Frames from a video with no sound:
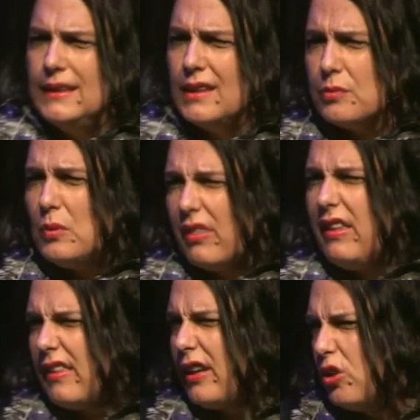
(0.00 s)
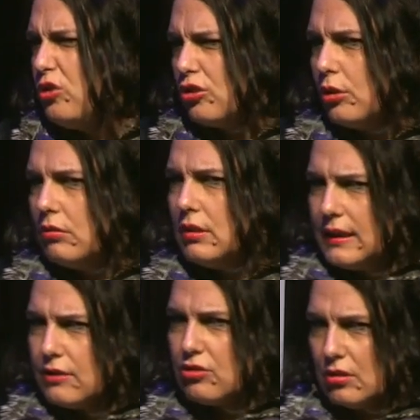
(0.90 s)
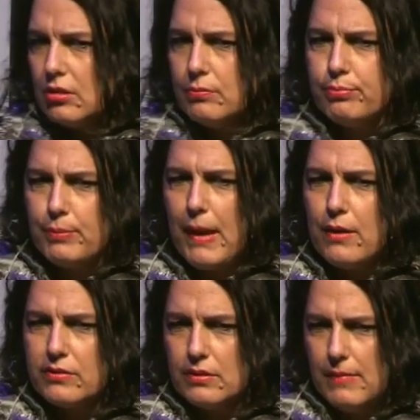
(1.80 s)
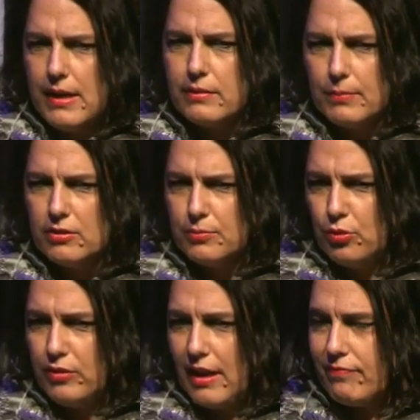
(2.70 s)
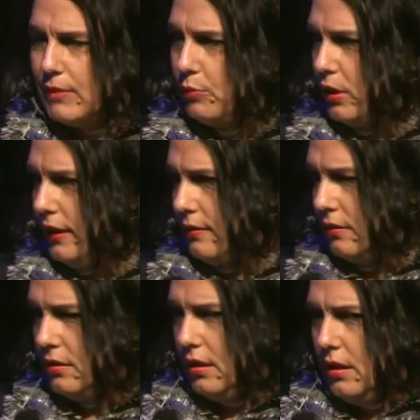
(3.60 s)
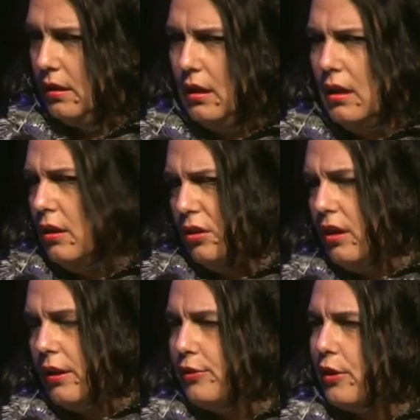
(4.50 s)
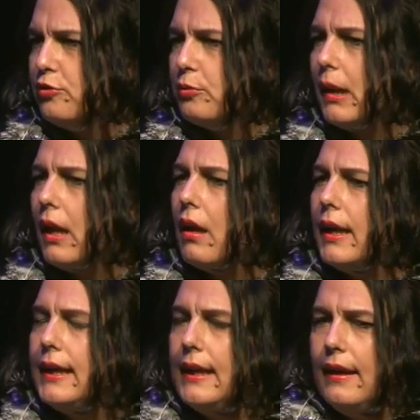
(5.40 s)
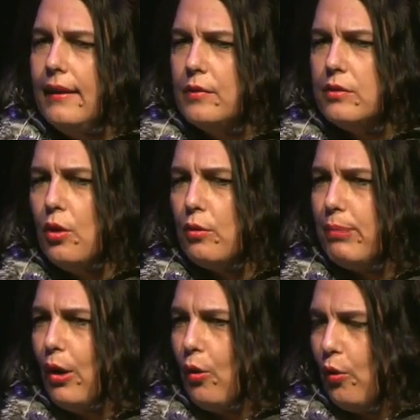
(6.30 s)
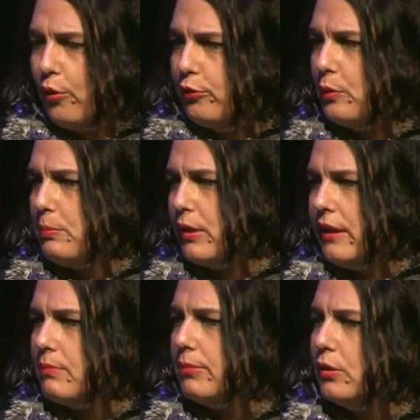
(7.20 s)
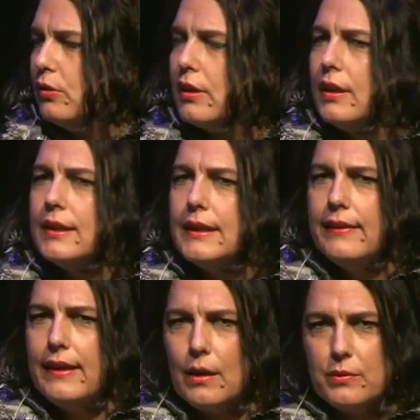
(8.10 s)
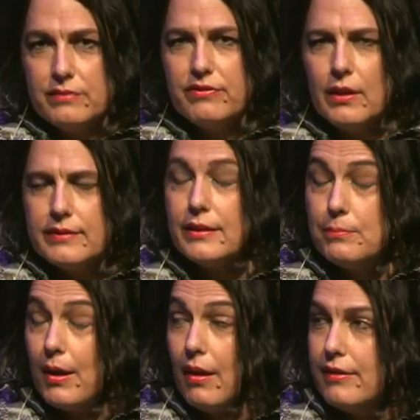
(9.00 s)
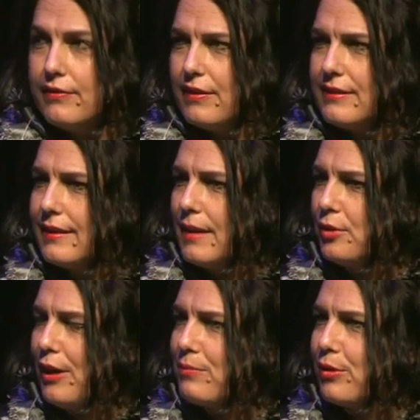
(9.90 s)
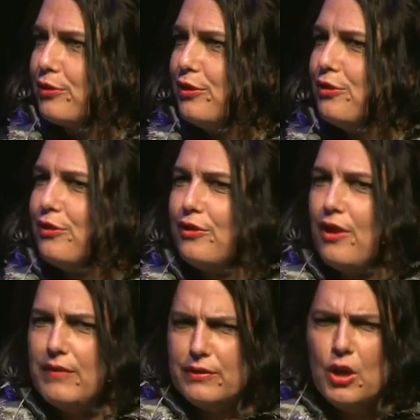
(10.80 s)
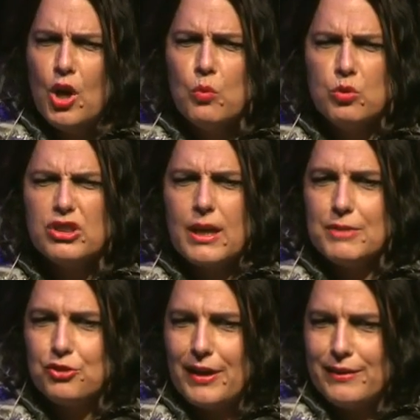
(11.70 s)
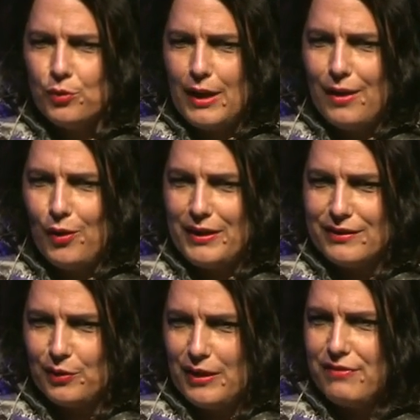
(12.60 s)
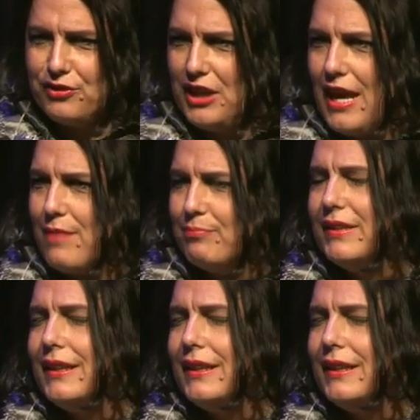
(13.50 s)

I said, well, I think they could do, or at least you could propose an amendment. I'm sure the government would listen to you. No, don't apply. There was a long pause, we put it in the book. And then I was invited by the very same Crown Prosecution Service, would you come and train all our lawyers on FGM?